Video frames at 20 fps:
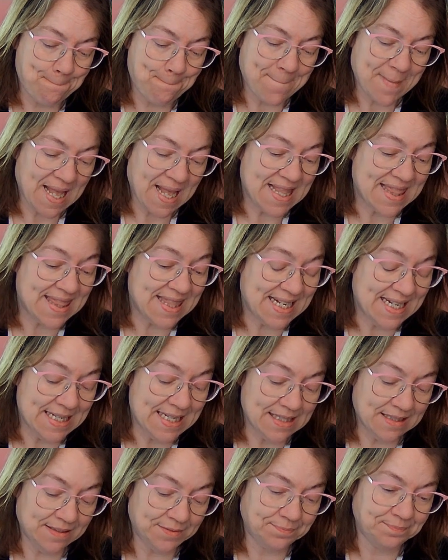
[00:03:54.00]
I think
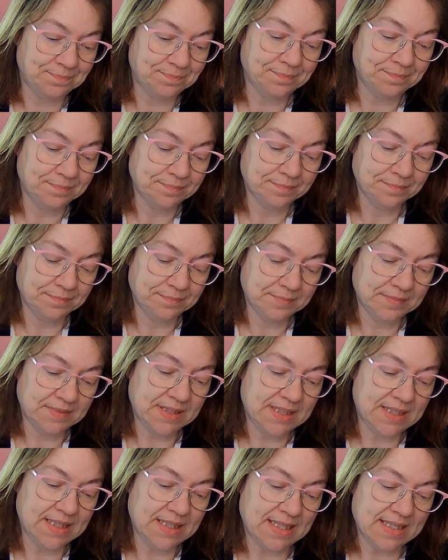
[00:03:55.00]

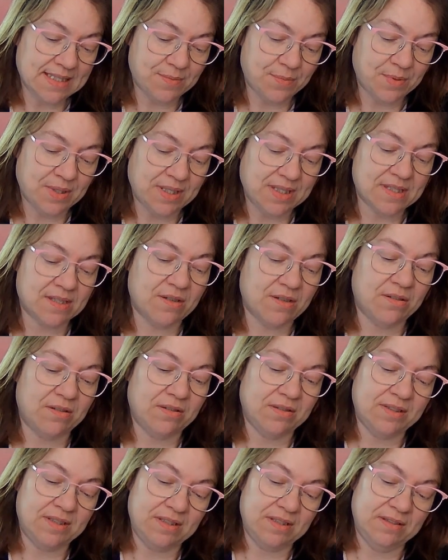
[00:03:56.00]
that's what it's
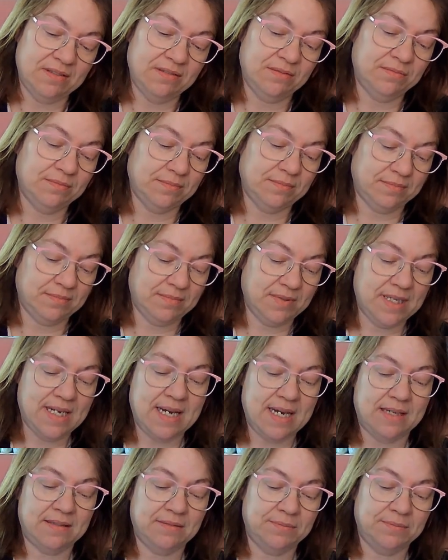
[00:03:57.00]
called. Yeah.